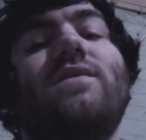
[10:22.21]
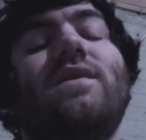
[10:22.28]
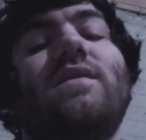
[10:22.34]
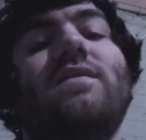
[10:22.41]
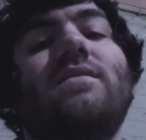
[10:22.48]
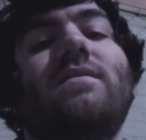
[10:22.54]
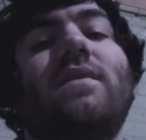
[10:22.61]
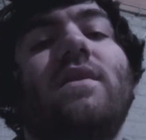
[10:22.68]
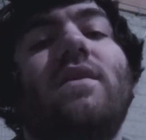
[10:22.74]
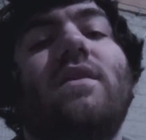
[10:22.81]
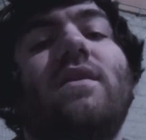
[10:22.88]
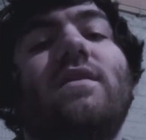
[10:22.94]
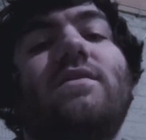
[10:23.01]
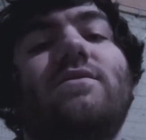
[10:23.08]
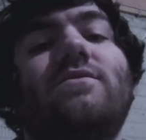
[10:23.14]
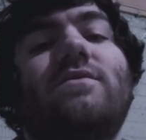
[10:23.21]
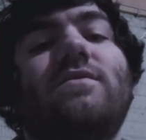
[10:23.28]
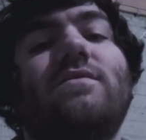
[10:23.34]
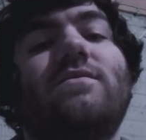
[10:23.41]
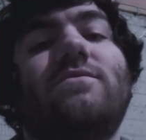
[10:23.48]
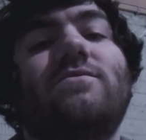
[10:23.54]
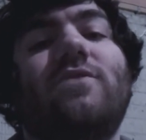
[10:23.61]

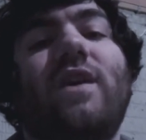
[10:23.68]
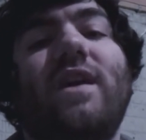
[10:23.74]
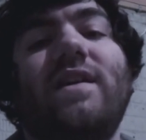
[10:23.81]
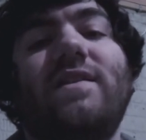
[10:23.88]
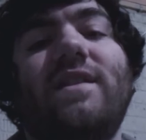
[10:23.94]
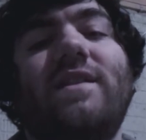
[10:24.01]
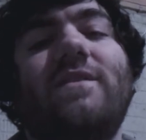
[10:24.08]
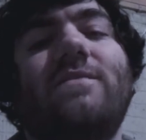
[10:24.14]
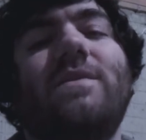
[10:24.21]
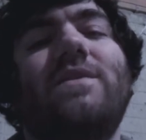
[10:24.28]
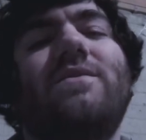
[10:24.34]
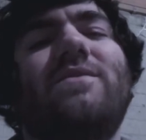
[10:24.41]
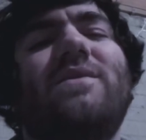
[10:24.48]
And try to think of mental